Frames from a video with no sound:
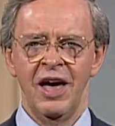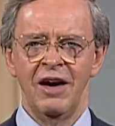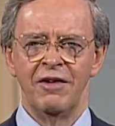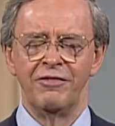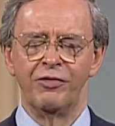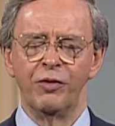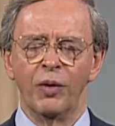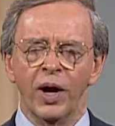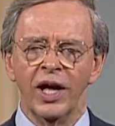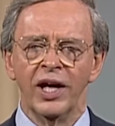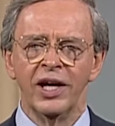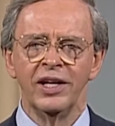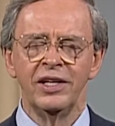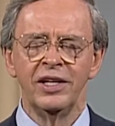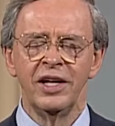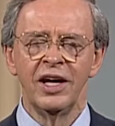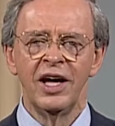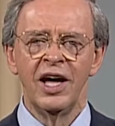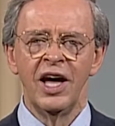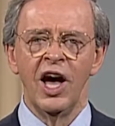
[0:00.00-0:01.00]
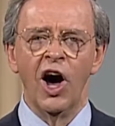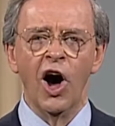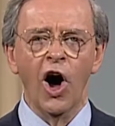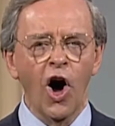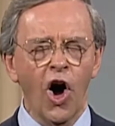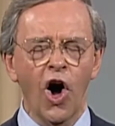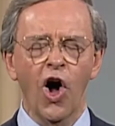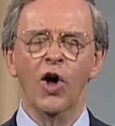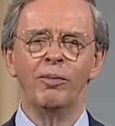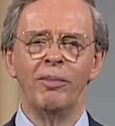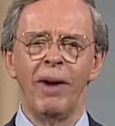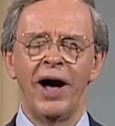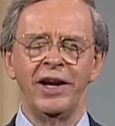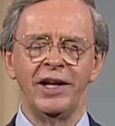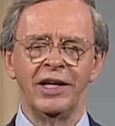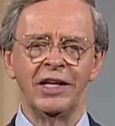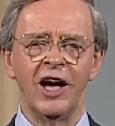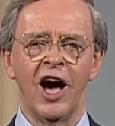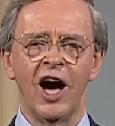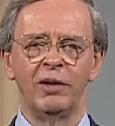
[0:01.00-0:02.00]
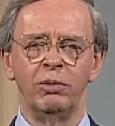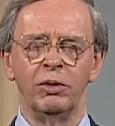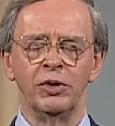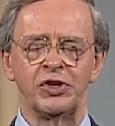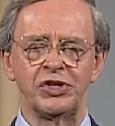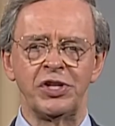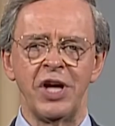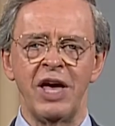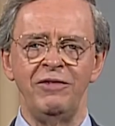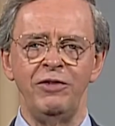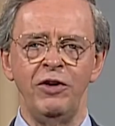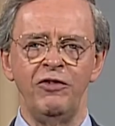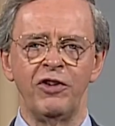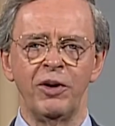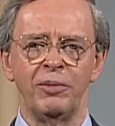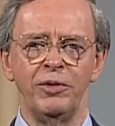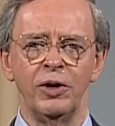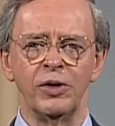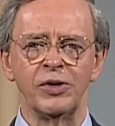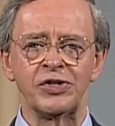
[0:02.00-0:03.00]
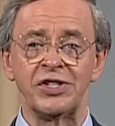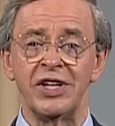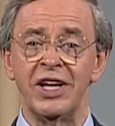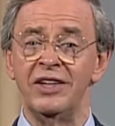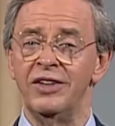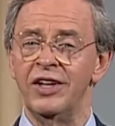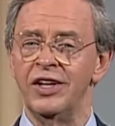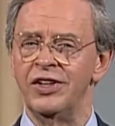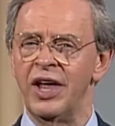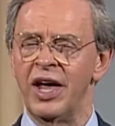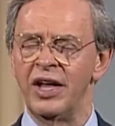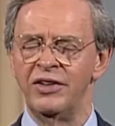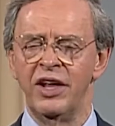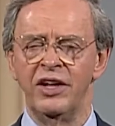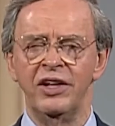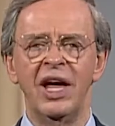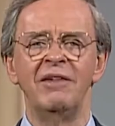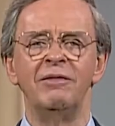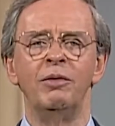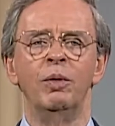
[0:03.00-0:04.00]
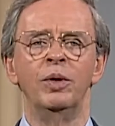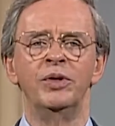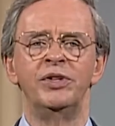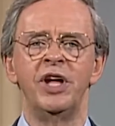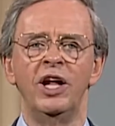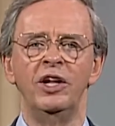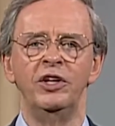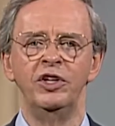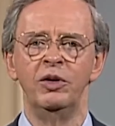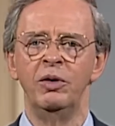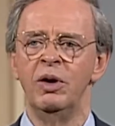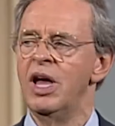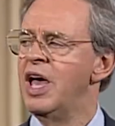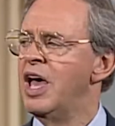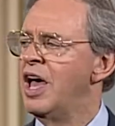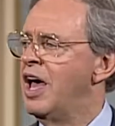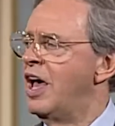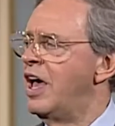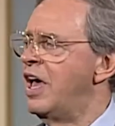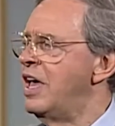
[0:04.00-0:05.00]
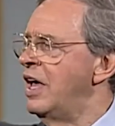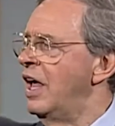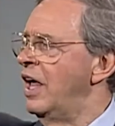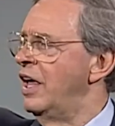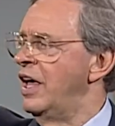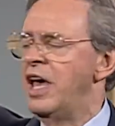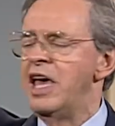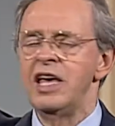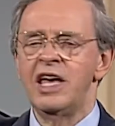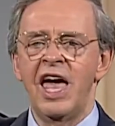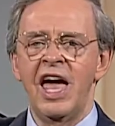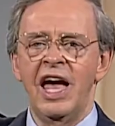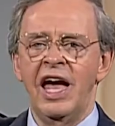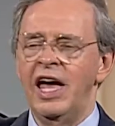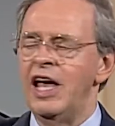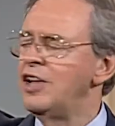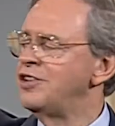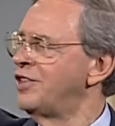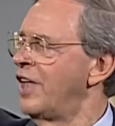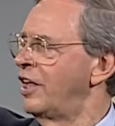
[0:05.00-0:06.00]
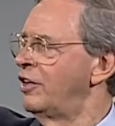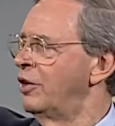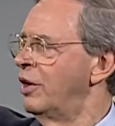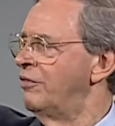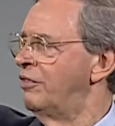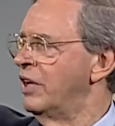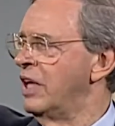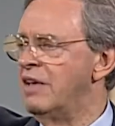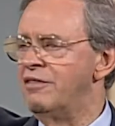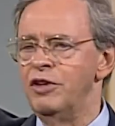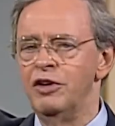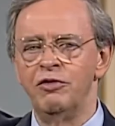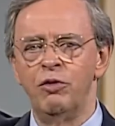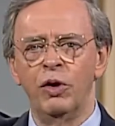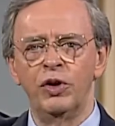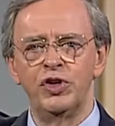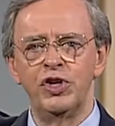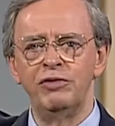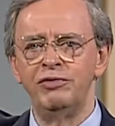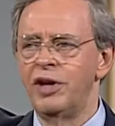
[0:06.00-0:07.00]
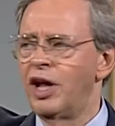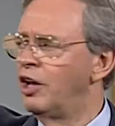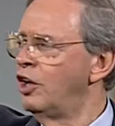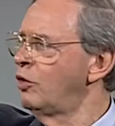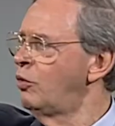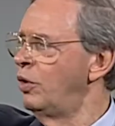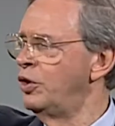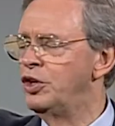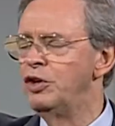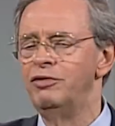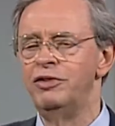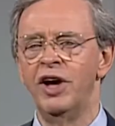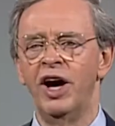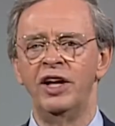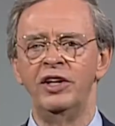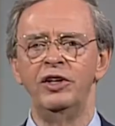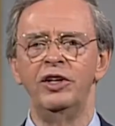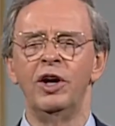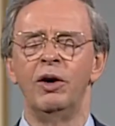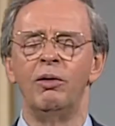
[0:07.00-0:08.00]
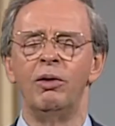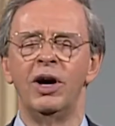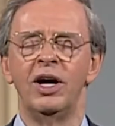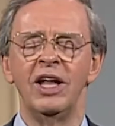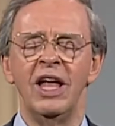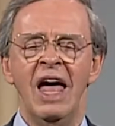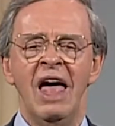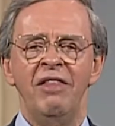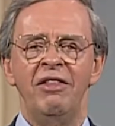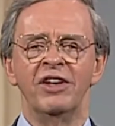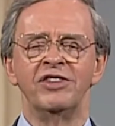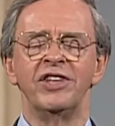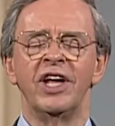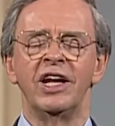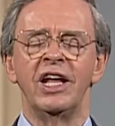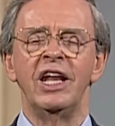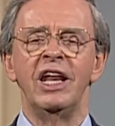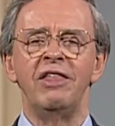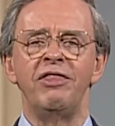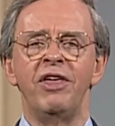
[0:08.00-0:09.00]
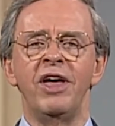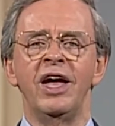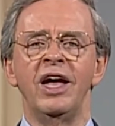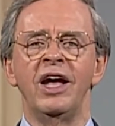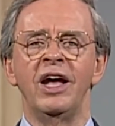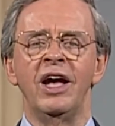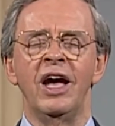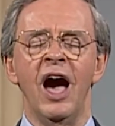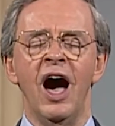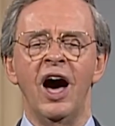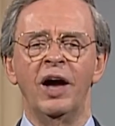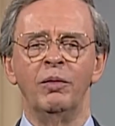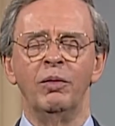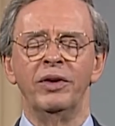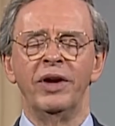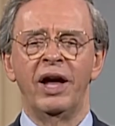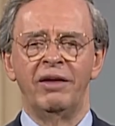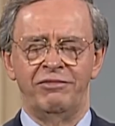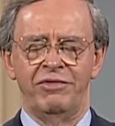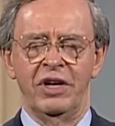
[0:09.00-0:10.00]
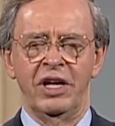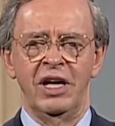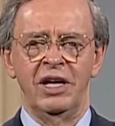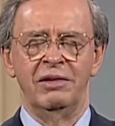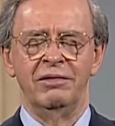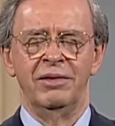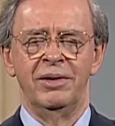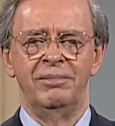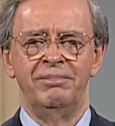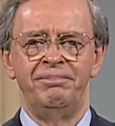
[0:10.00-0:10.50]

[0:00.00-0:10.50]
Friend, Almighty God will save you from your sin. The, de the devil will tell you, he, he can't, he's not going to forgive you for what you've done. Look what you've done. You know what? There's not anything God will not forgive.